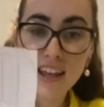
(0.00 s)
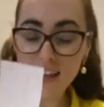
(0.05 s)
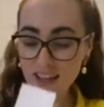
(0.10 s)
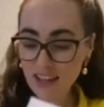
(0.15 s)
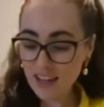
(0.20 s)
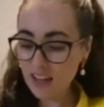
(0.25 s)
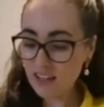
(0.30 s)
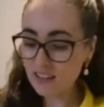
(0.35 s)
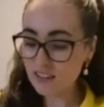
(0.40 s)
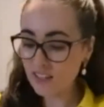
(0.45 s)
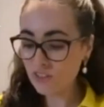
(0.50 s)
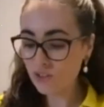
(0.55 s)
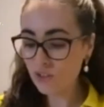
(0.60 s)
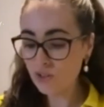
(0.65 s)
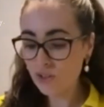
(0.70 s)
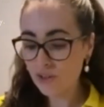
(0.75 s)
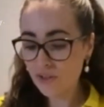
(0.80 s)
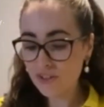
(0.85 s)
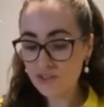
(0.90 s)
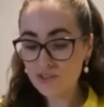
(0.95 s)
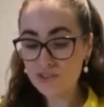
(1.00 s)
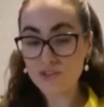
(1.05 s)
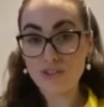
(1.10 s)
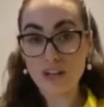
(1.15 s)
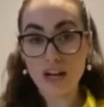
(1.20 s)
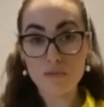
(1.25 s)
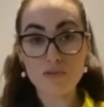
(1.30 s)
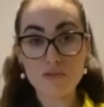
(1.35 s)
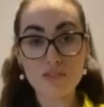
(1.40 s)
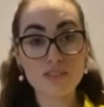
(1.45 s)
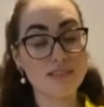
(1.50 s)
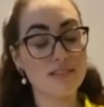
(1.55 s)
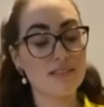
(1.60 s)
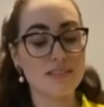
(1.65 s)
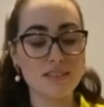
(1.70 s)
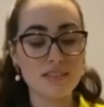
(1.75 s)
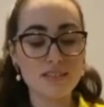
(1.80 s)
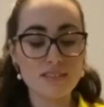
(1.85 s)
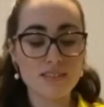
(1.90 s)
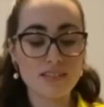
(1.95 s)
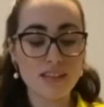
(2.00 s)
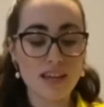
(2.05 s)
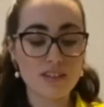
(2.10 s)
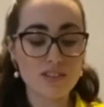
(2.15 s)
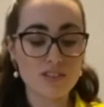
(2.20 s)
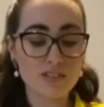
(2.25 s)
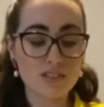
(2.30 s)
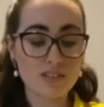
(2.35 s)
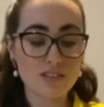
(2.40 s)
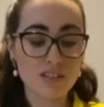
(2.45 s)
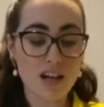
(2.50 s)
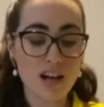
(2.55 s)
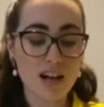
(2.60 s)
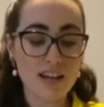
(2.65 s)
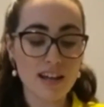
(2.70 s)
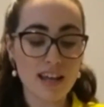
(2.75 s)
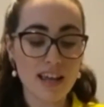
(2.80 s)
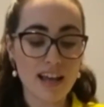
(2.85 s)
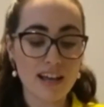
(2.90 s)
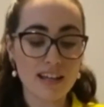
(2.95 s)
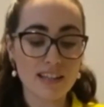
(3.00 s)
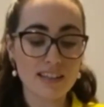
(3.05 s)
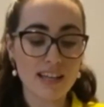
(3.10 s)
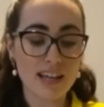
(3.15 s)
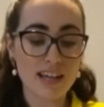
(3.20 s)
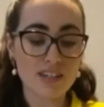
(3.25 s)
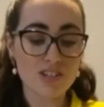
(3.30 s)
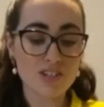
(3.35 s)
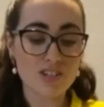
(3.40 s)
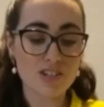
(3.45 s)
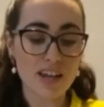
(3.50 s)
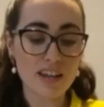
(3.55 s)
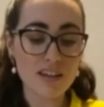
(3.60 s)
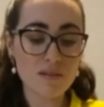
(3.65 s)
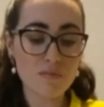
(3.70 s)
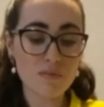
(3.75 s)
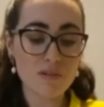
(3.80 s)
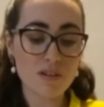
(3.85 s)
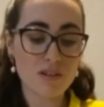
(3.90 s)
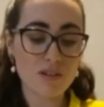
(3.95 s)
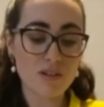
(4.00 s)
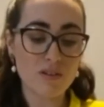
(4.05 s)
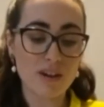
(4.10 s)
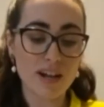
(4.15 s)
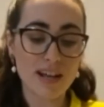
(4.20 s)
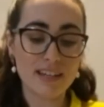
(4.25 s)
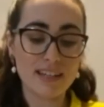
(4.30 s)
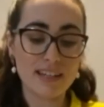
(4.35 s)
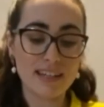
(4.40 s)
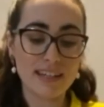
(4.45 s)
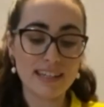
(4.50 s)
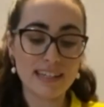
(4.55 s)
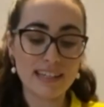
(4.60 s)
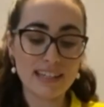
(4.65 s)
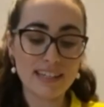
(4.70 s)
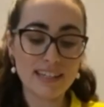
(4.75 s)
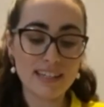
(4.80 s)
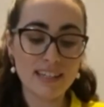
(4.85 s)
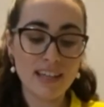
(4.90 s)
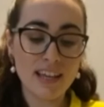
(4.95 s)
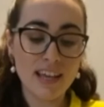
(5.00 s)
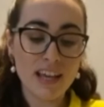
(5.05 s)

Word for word: And then you're going to grab your scissors and just cut out that shape quite neatly.